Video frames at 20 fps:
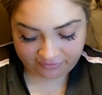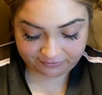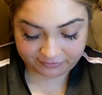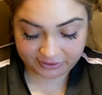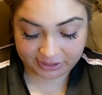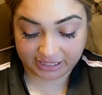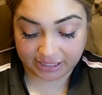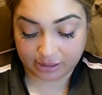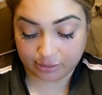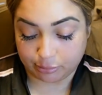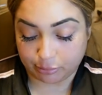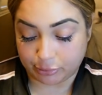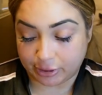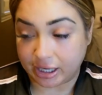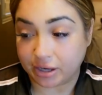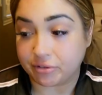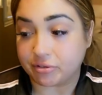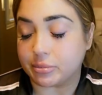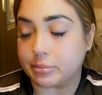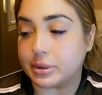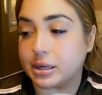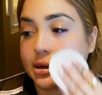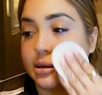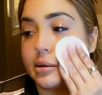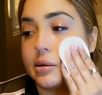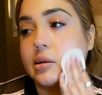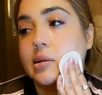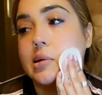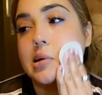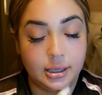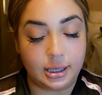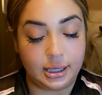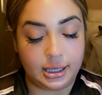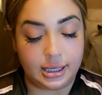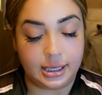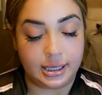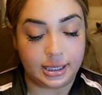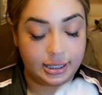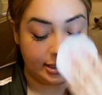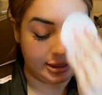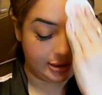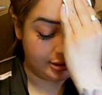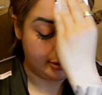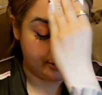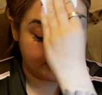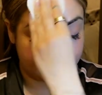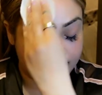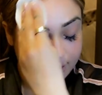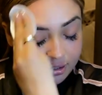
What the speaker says: freaking break from it and